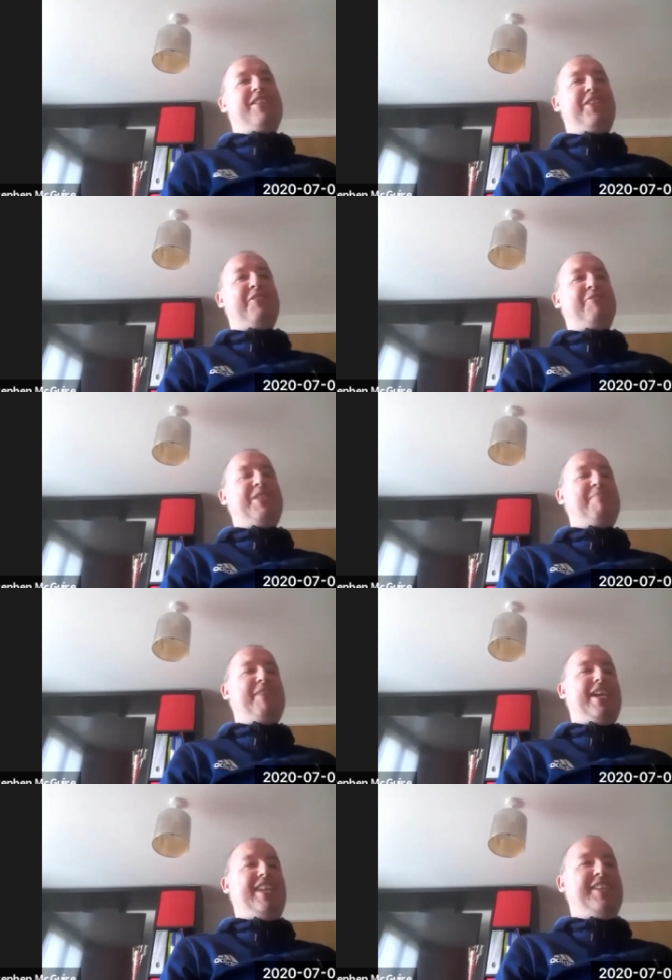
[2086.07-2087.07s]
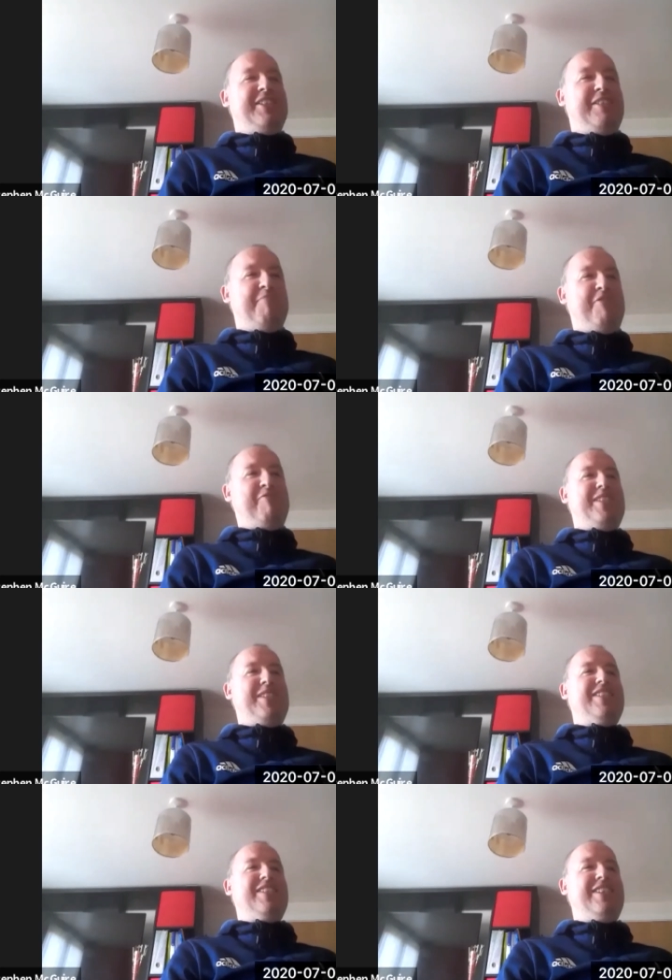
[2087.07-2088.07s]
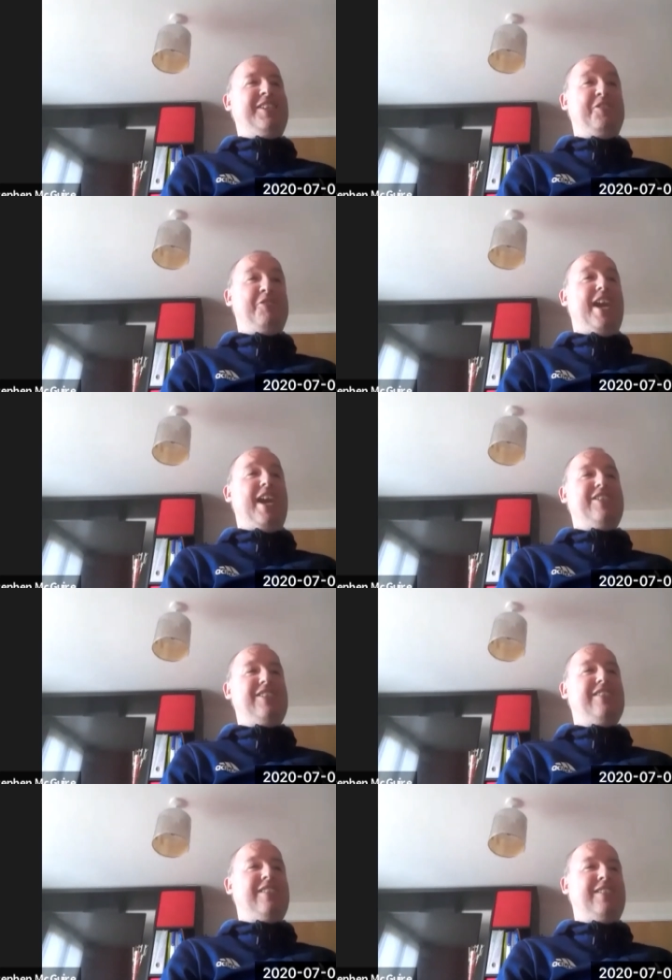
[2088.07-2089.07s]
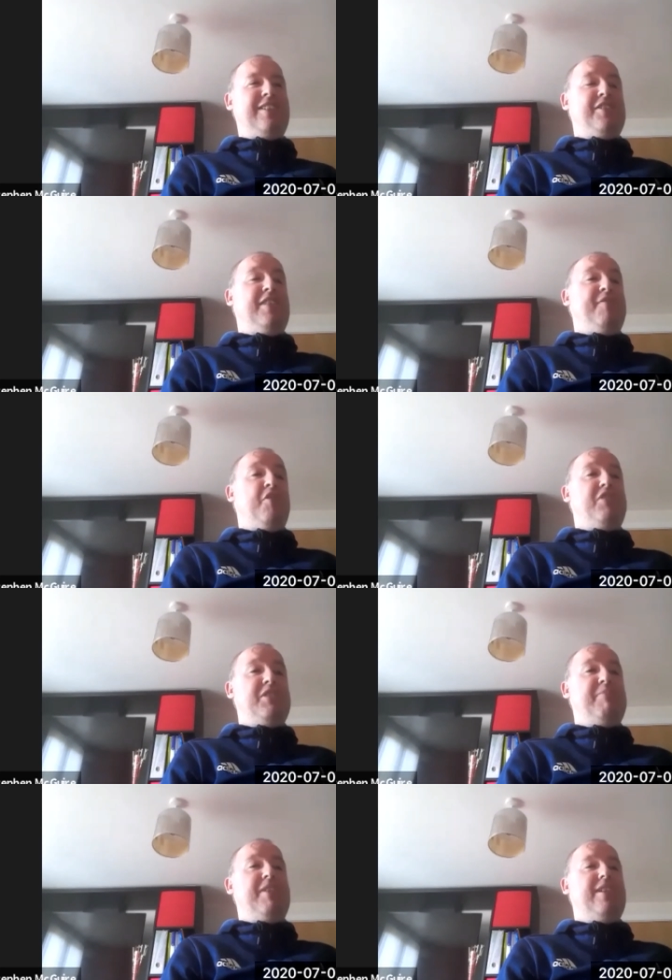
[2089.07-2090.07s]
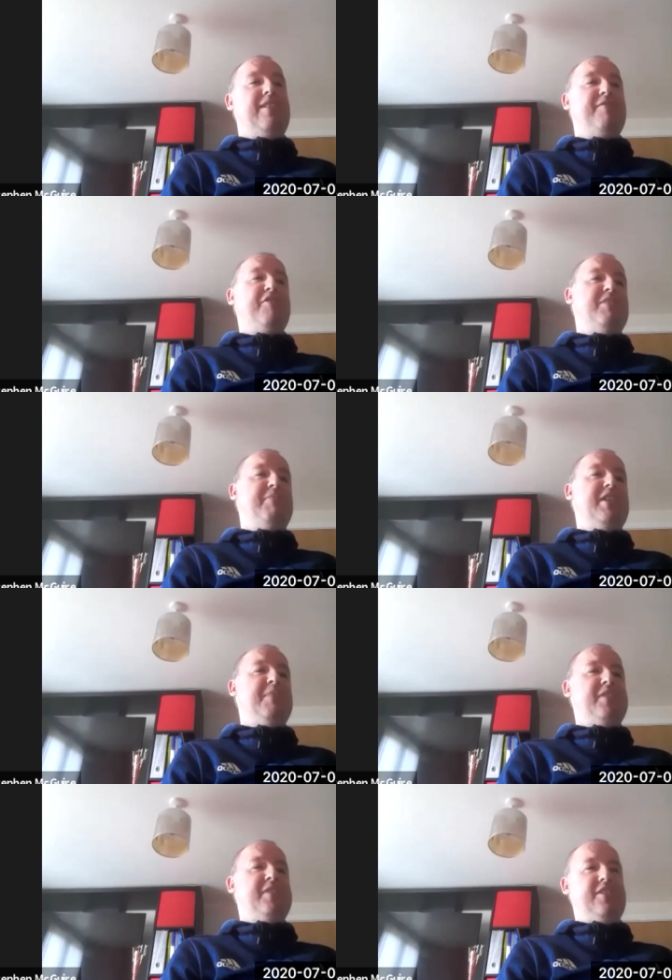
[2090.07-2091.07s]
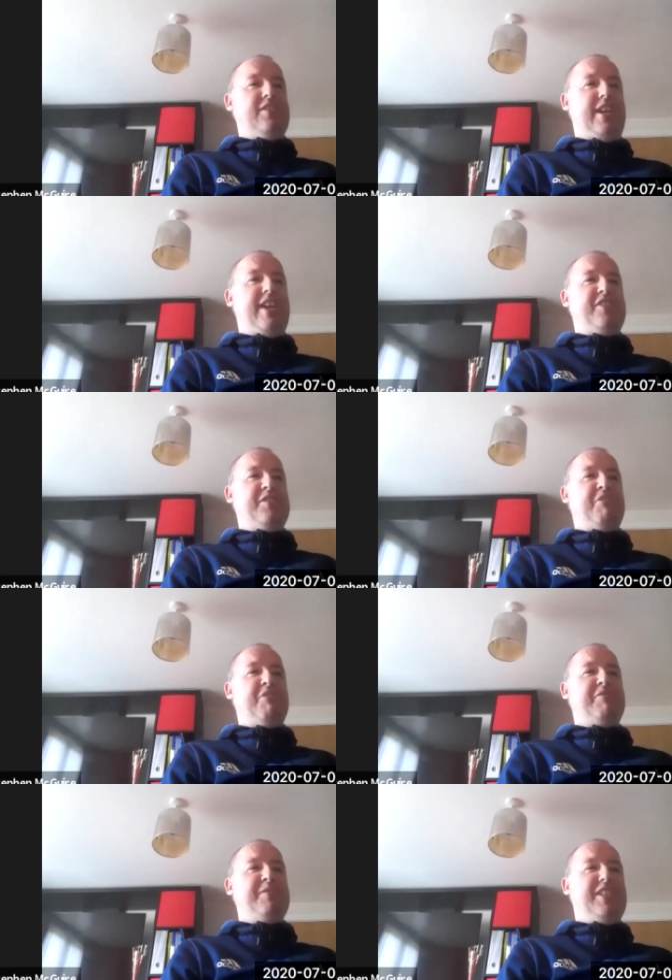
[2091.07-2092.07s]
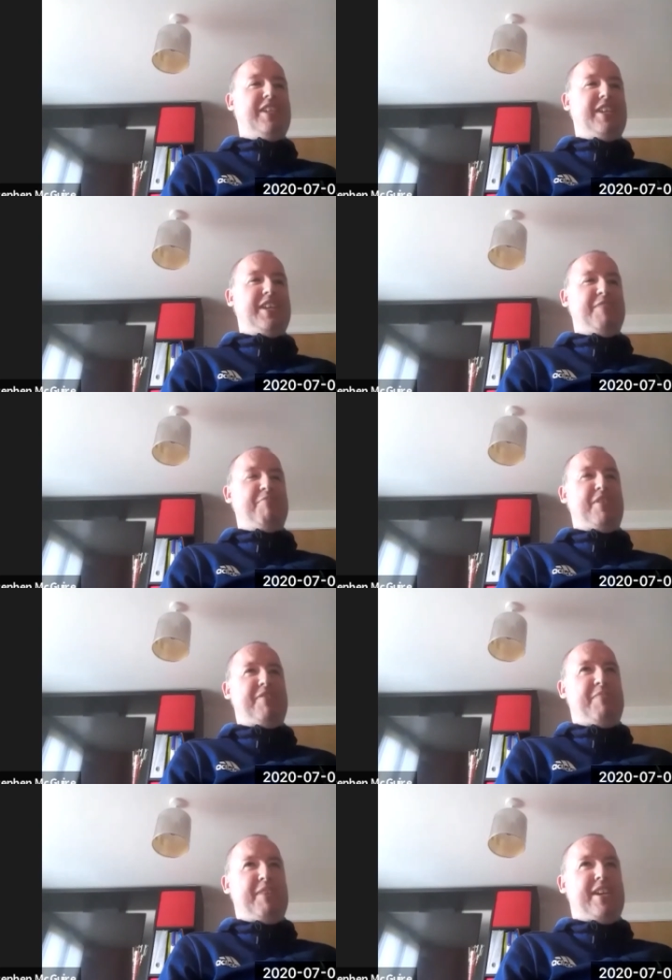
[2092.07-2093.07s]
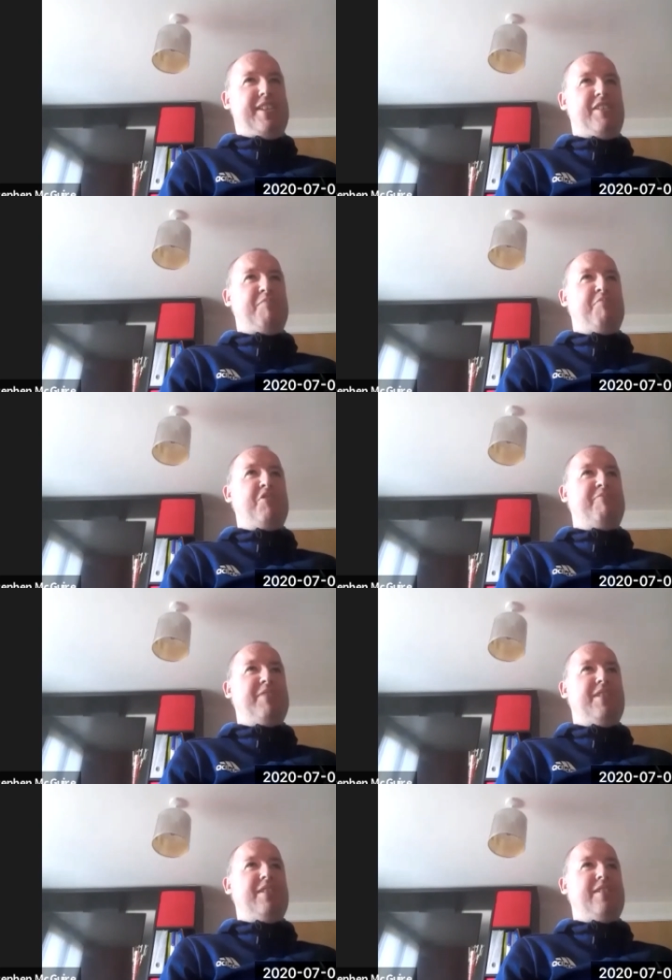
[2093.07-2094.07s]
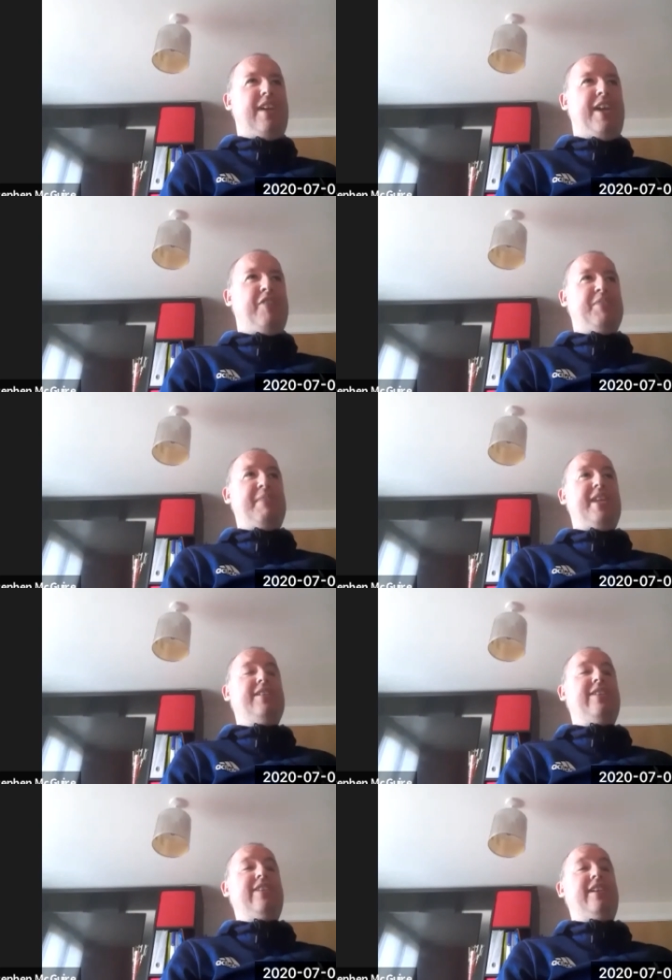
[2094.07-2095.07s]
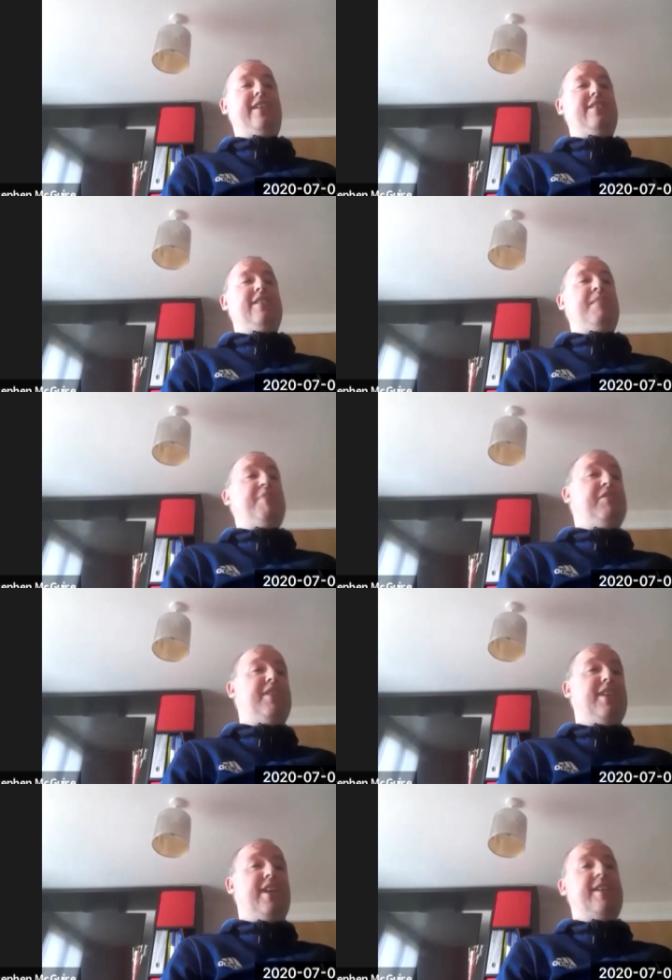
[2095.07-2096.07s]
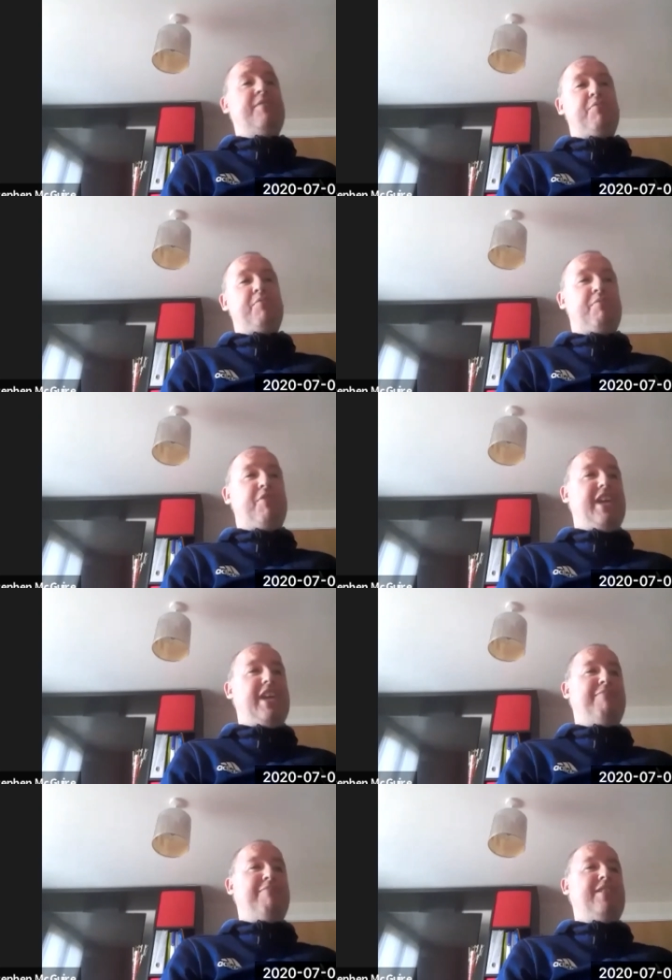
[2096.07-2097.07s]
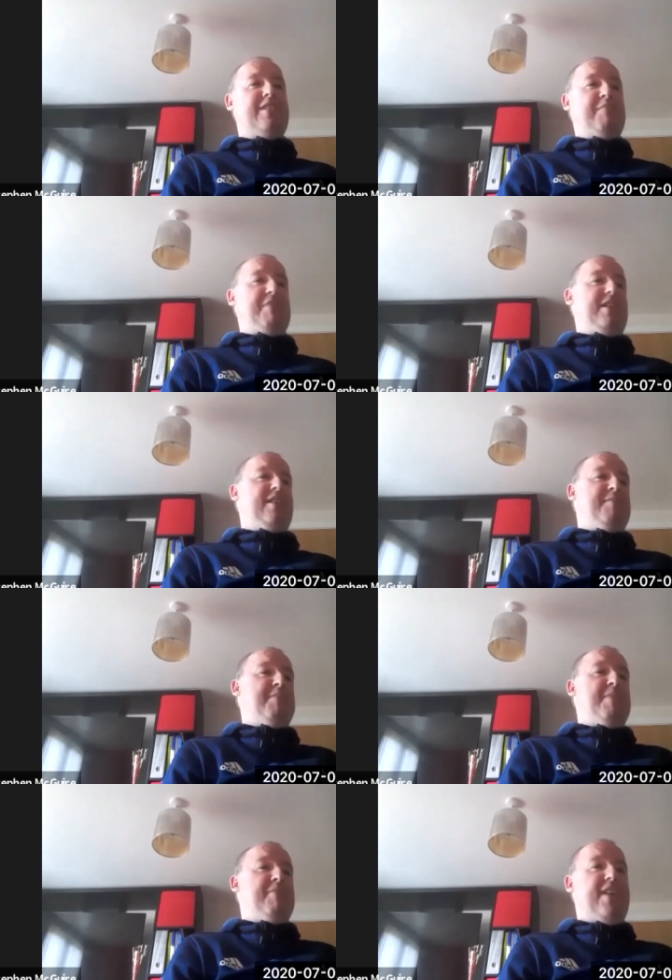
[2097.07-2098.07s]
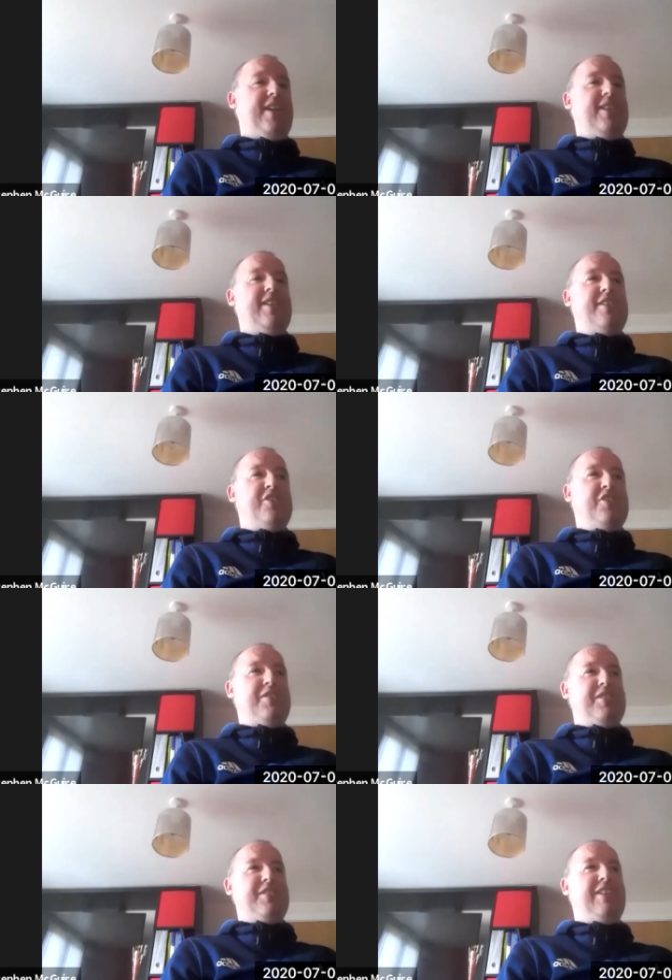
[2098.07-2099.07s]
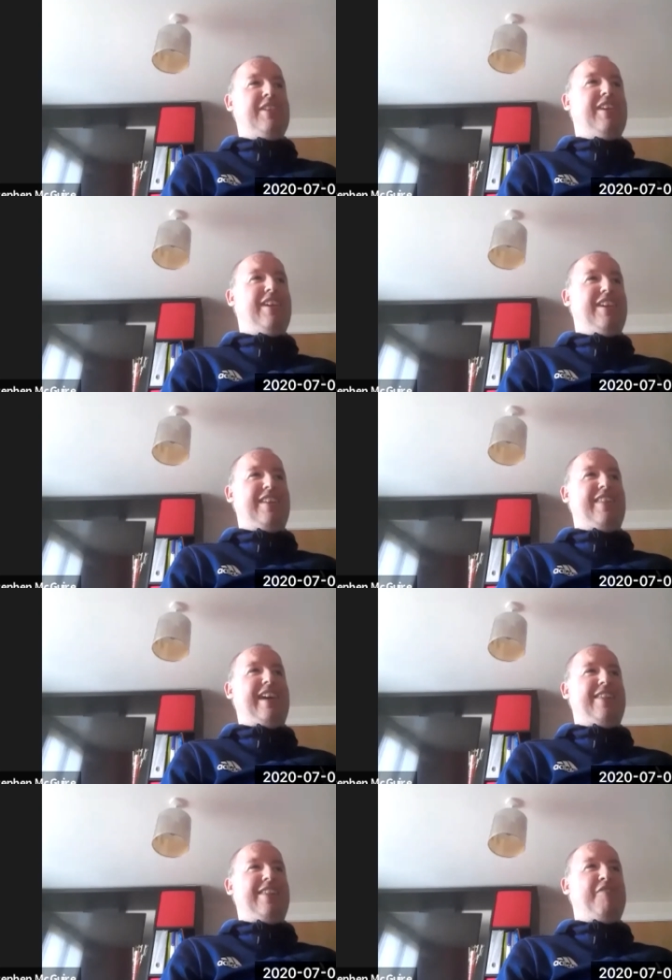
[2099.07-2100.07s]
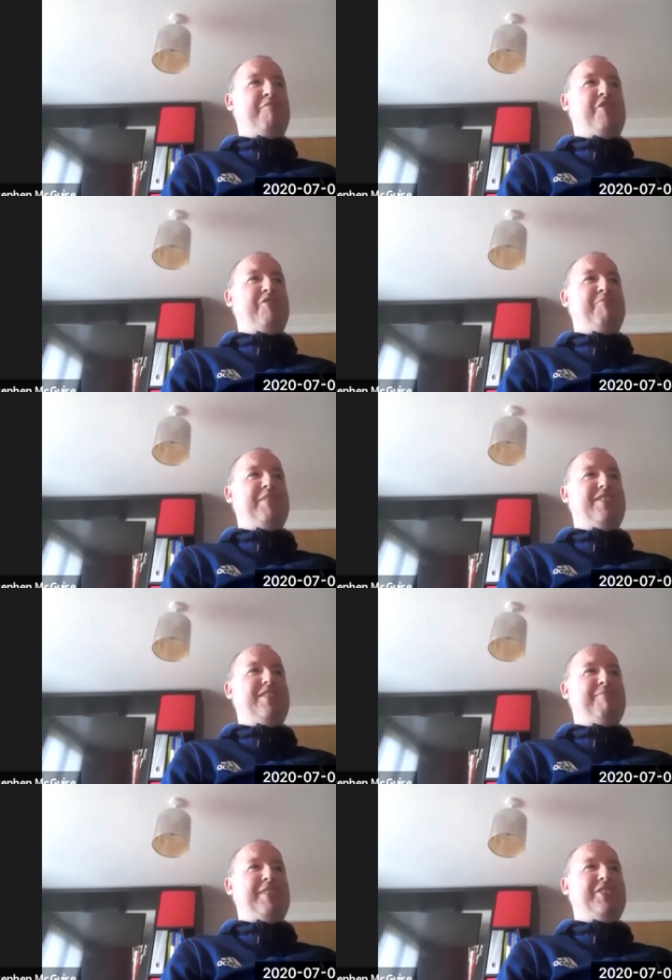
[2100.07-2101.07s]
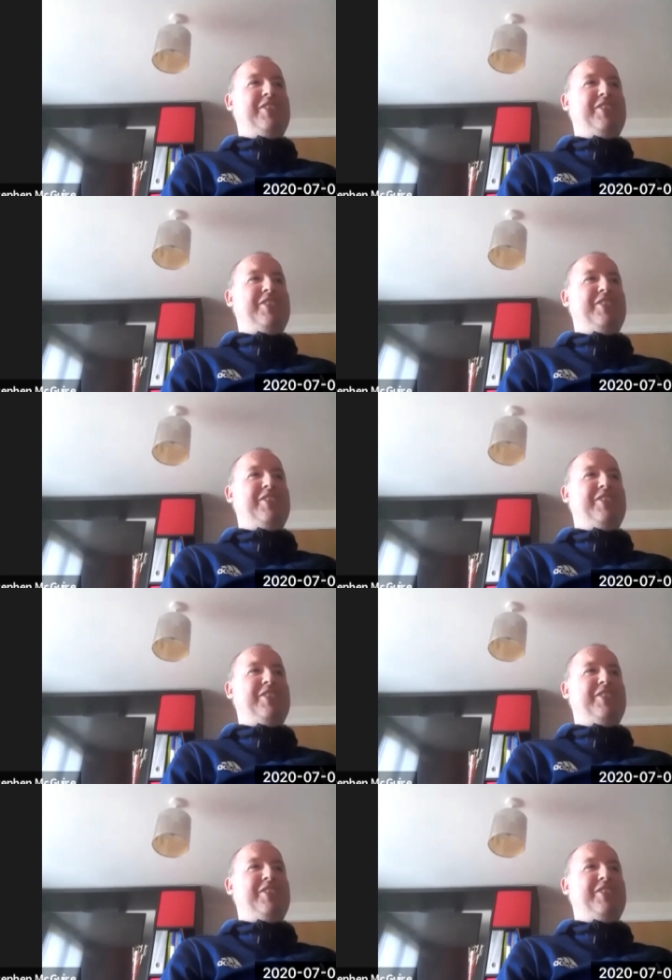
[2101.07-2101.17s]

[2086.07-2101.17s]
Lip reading: throw, when they make any sudden movements, you do catch it, and because they've got to be there, they've got to be in a position to catch the ball. But if they make a sudden movement, I automatically think, am I on the line? What's happened? Am I violating the shot? So that little movement, make sure you're